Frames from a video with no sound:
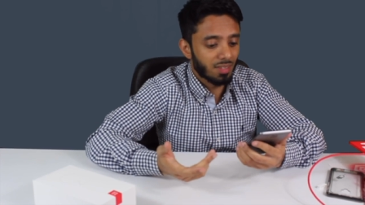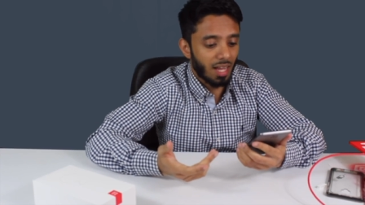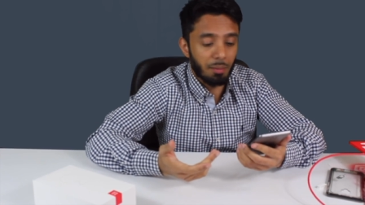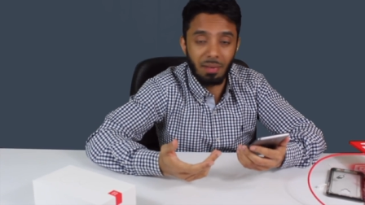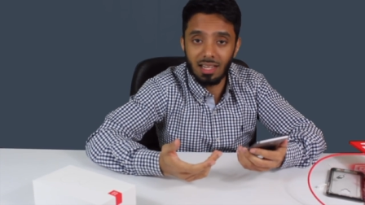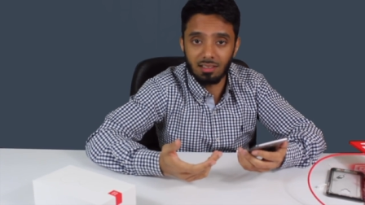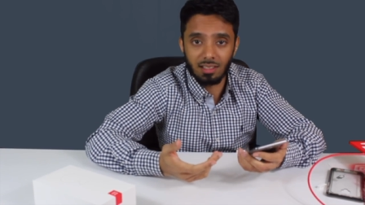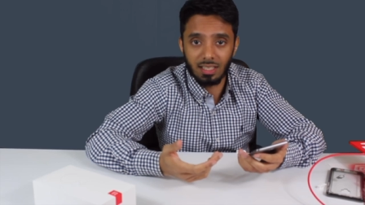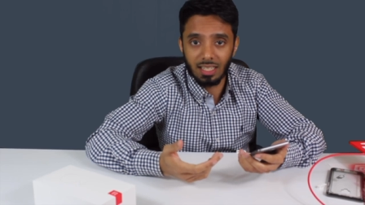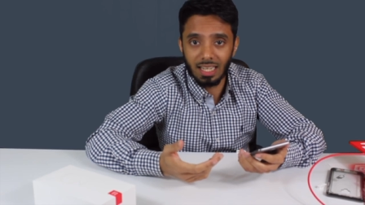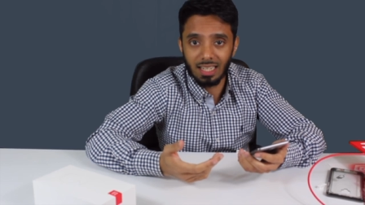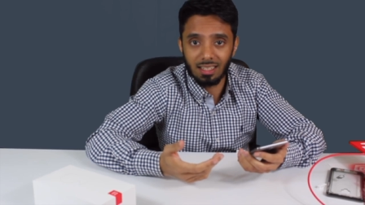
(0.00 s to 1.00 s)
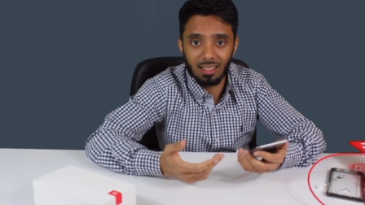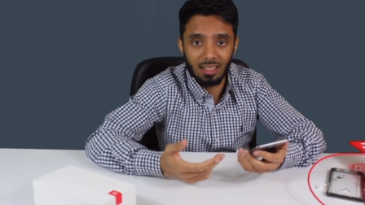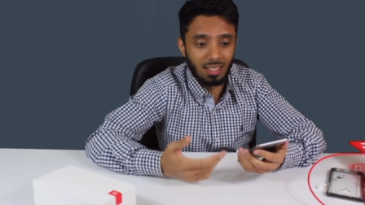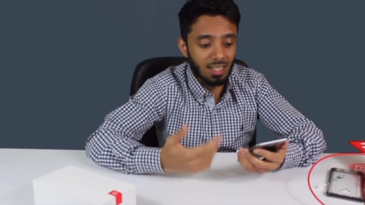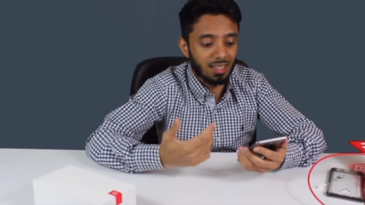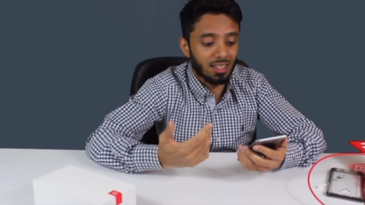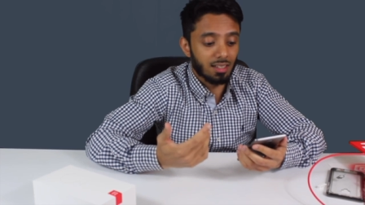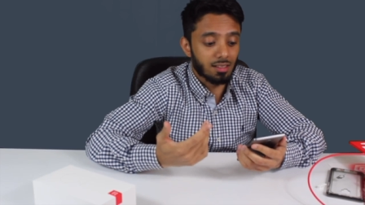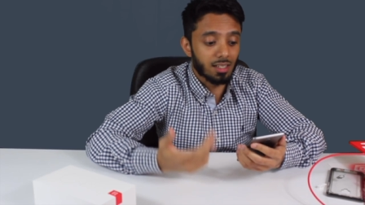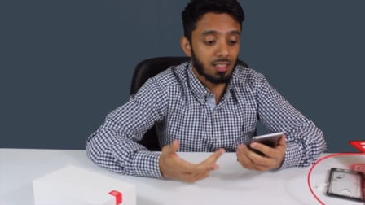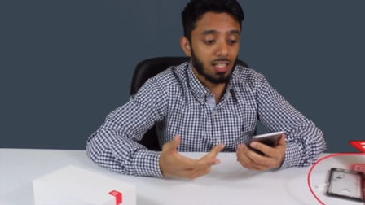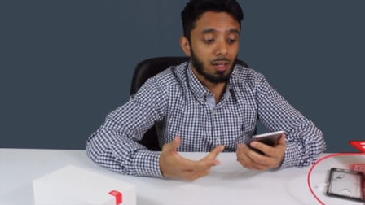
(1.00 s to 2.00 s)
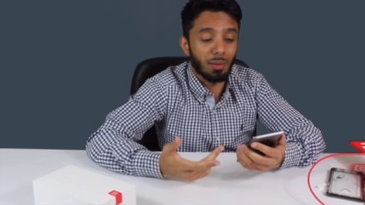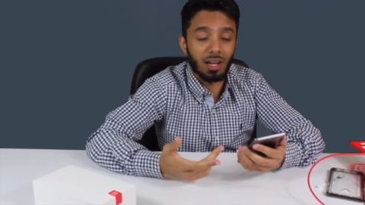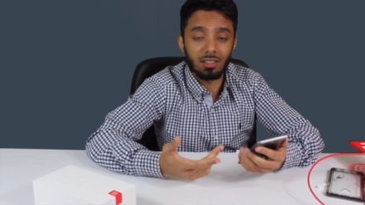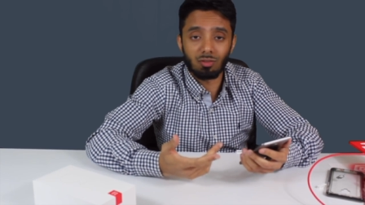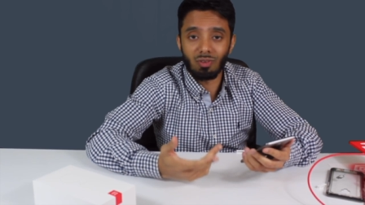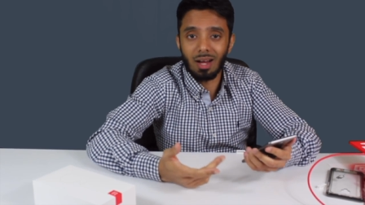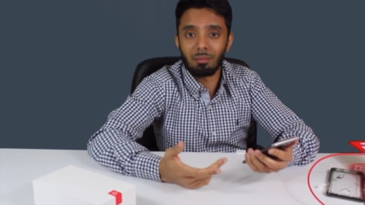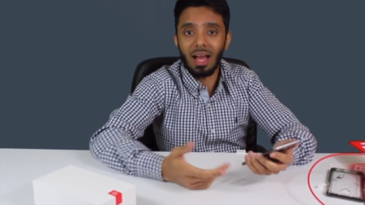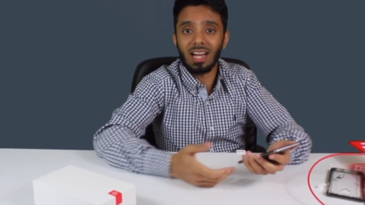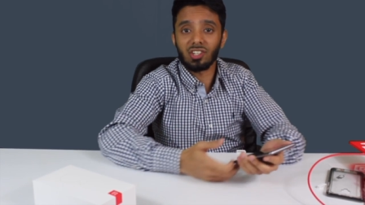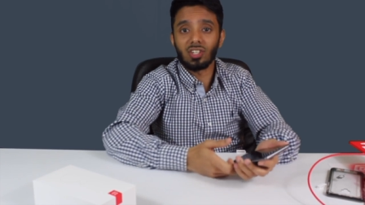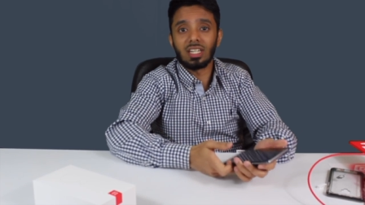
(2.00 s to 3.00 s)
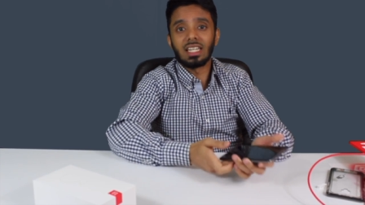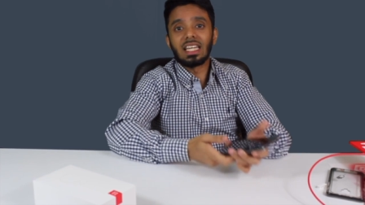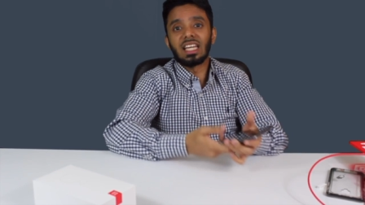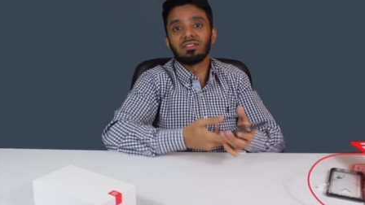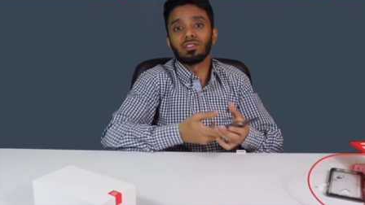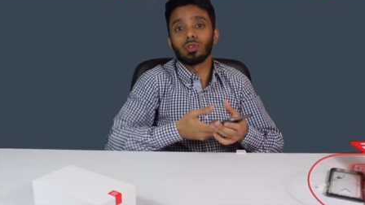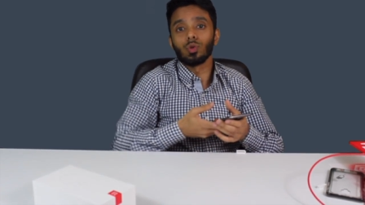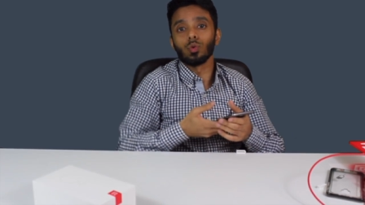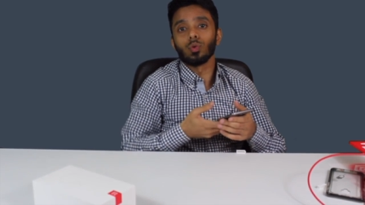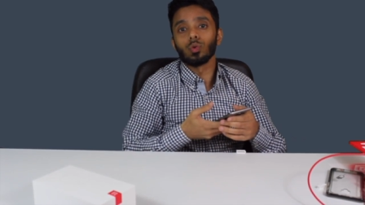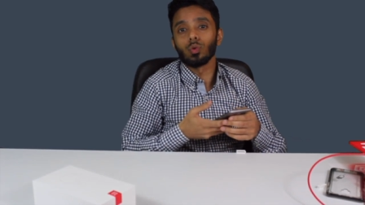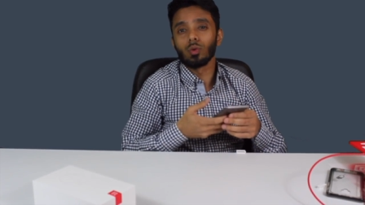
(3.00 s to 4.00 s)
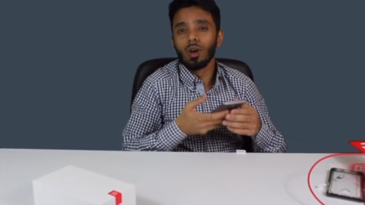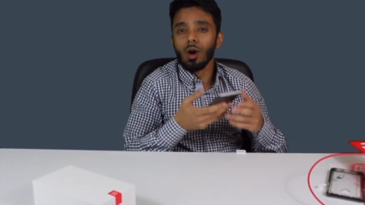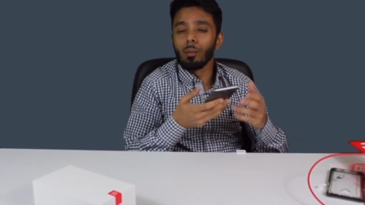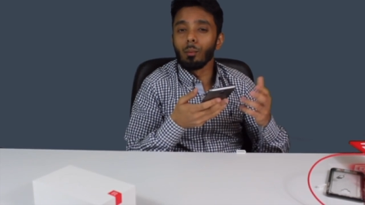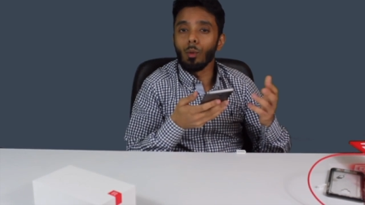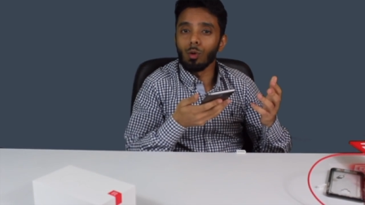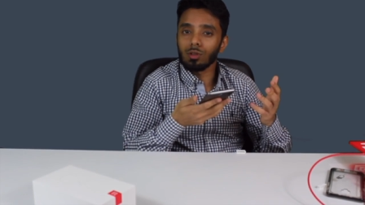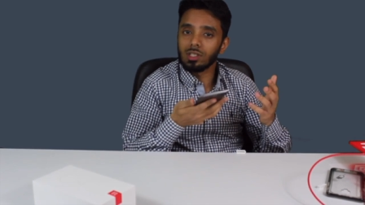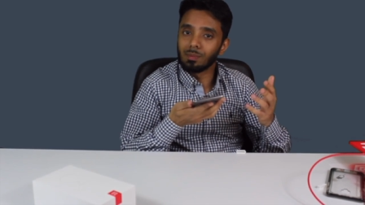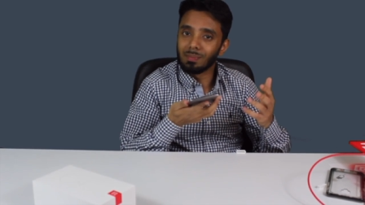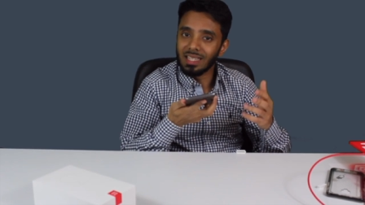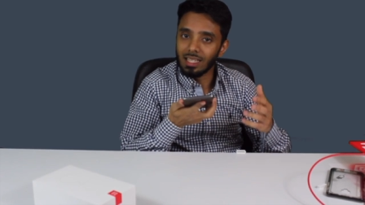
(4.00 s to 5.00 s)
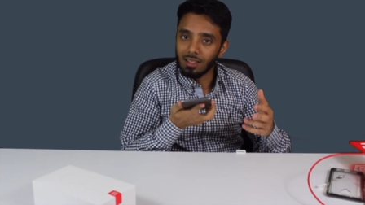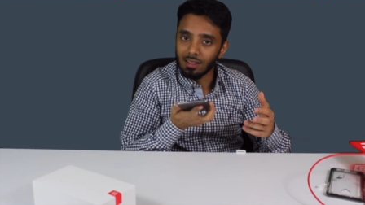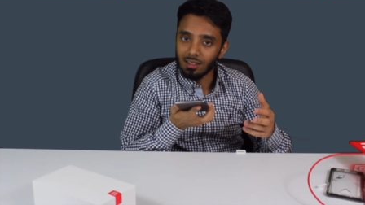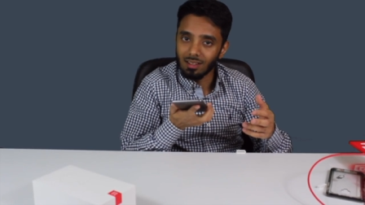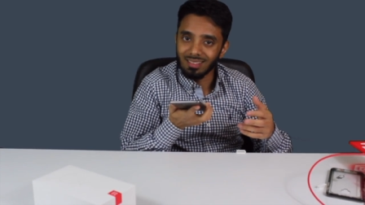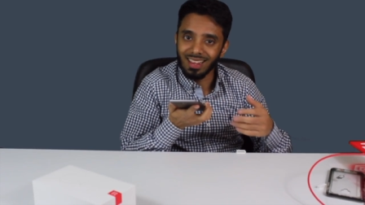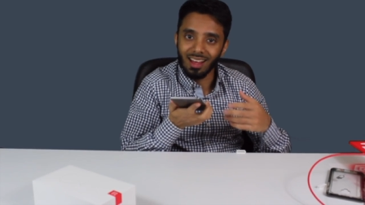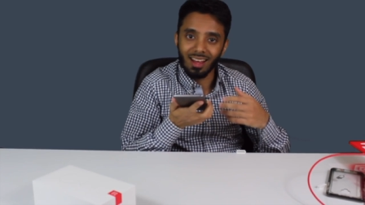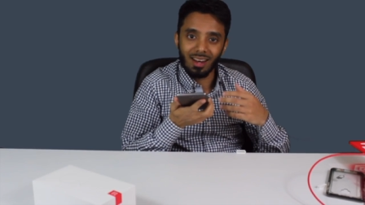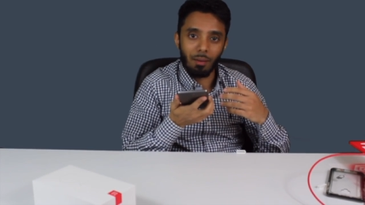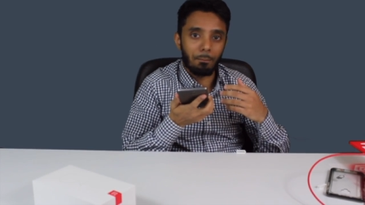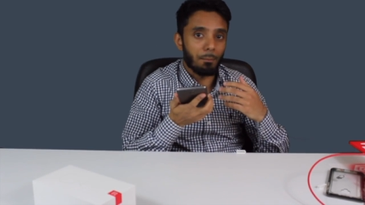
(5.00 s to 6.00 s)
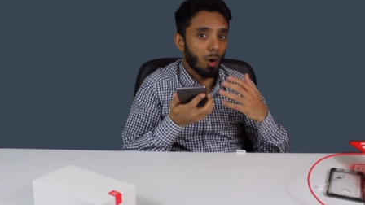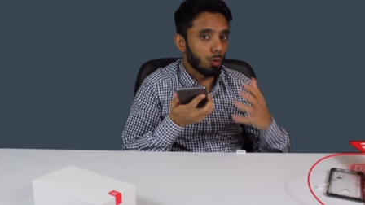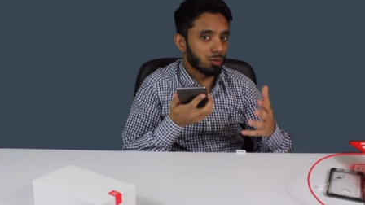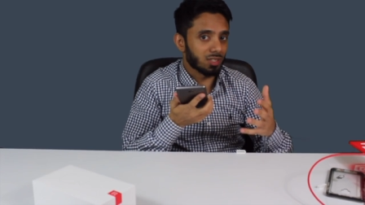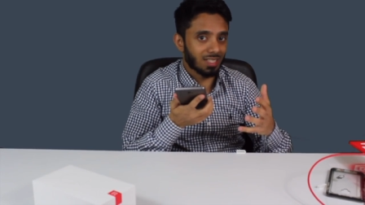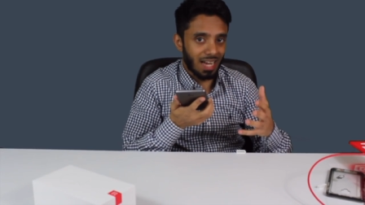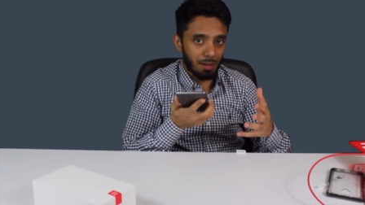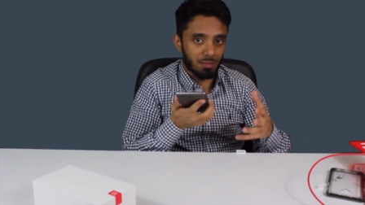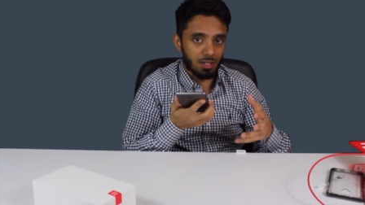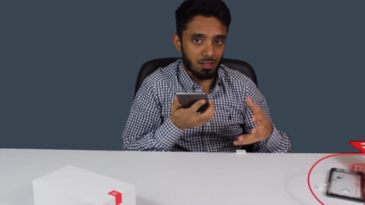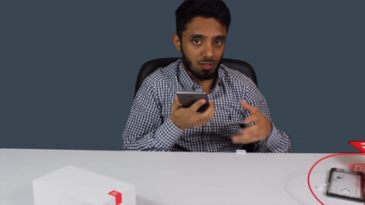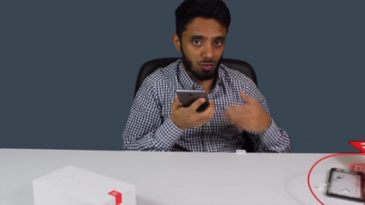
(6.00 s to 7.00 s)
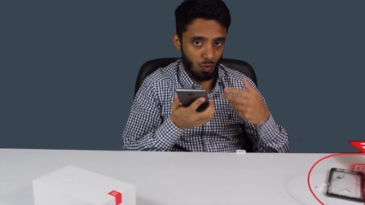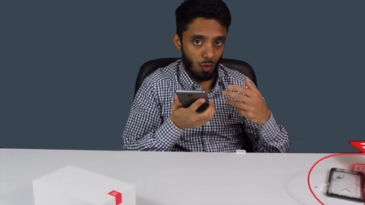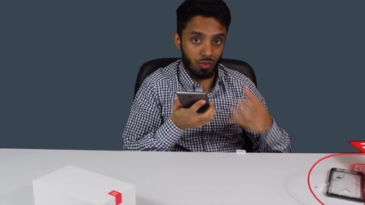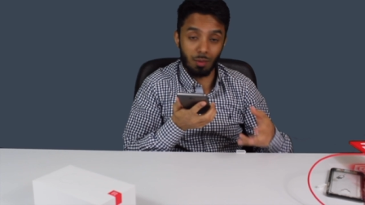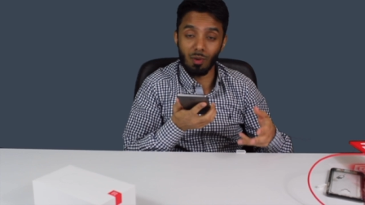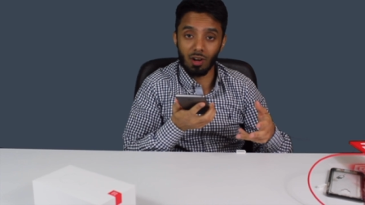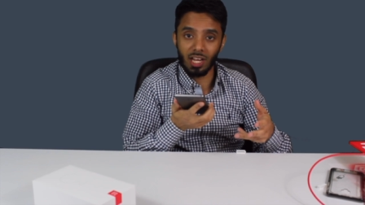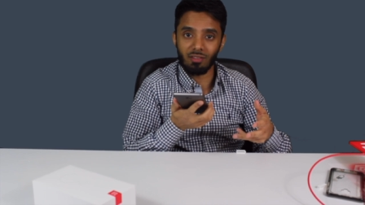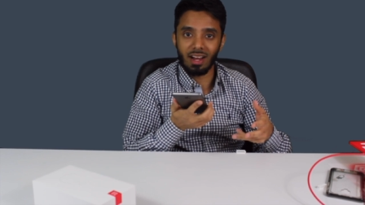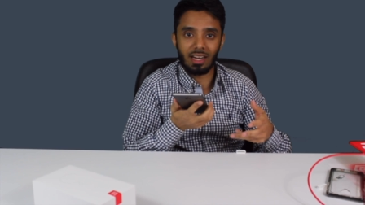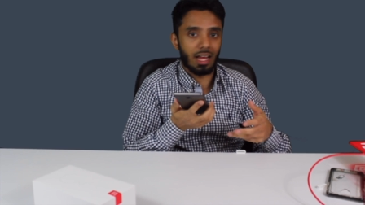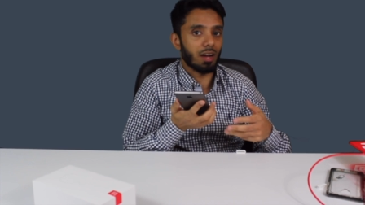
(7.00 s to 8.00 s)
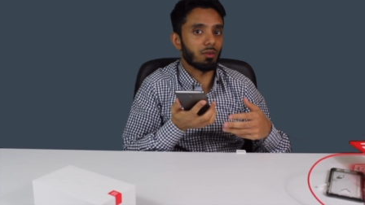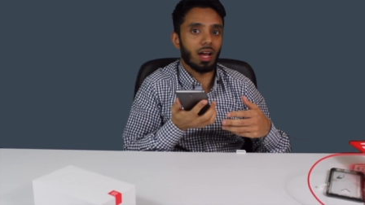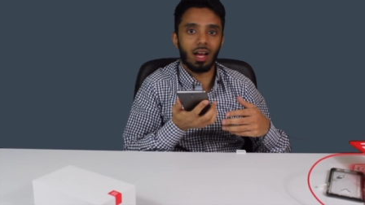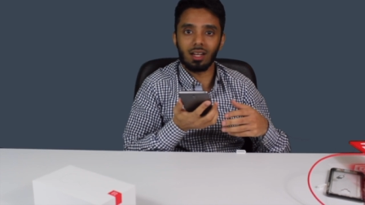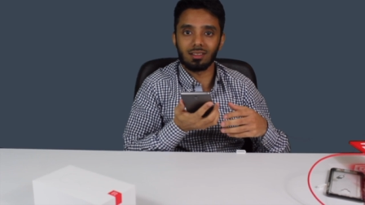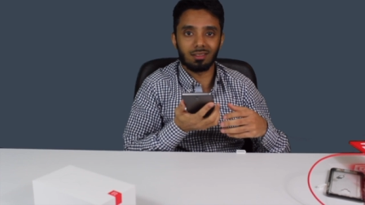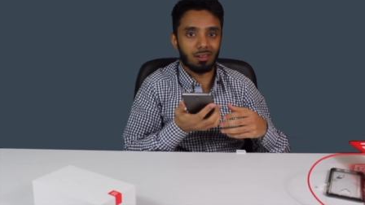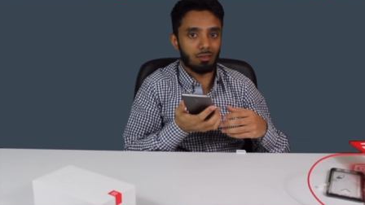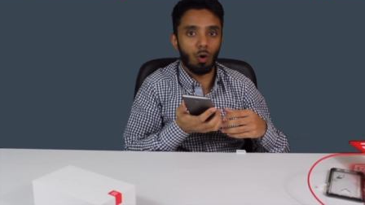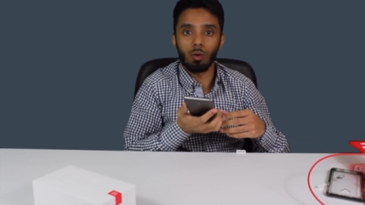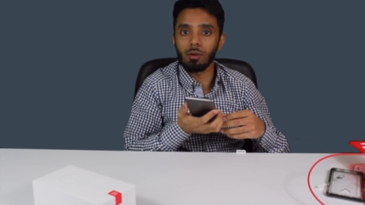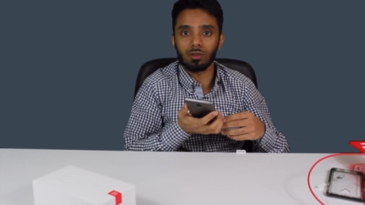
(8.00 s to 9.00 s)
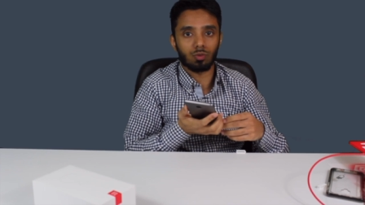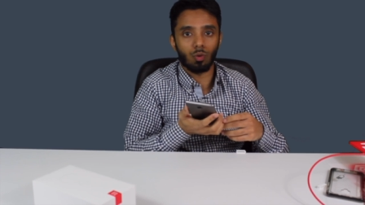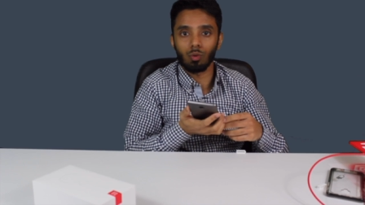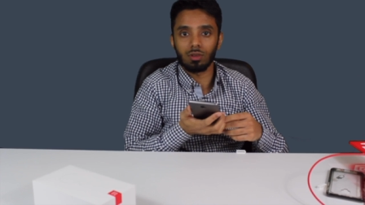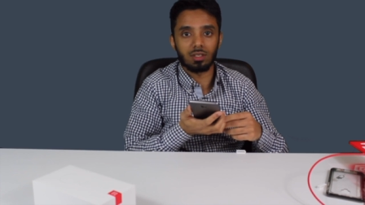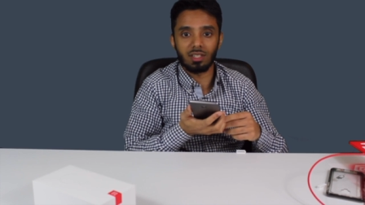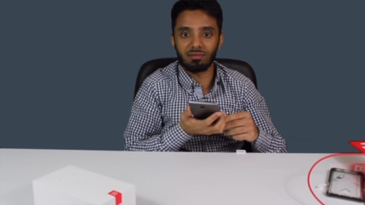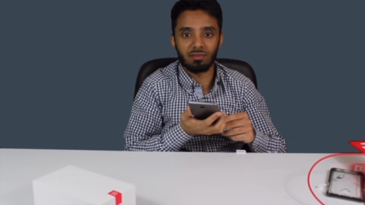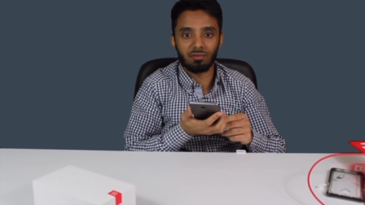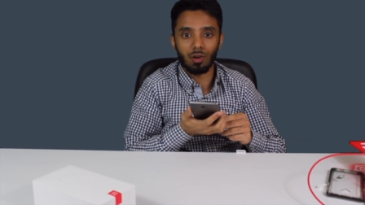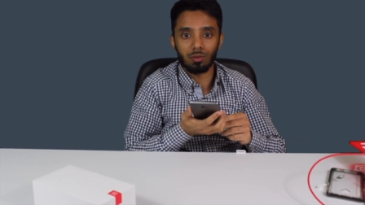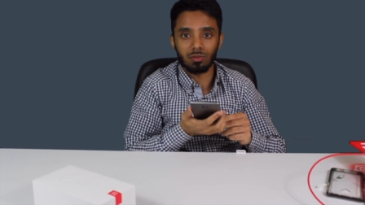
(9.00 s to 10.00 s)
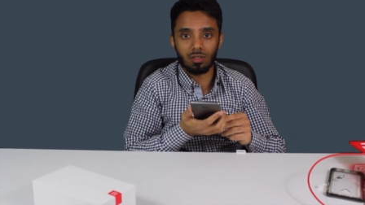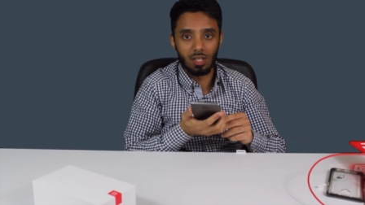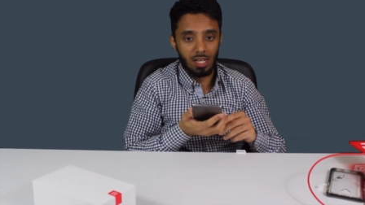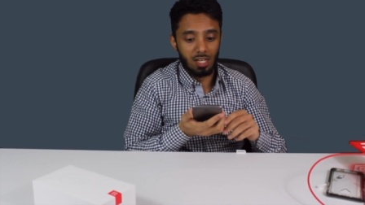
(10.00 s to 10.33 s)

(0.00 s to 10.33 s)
amazing again. The 6GB RAM actually gives you more speed than most tablets on the market right now and almost all the different phones.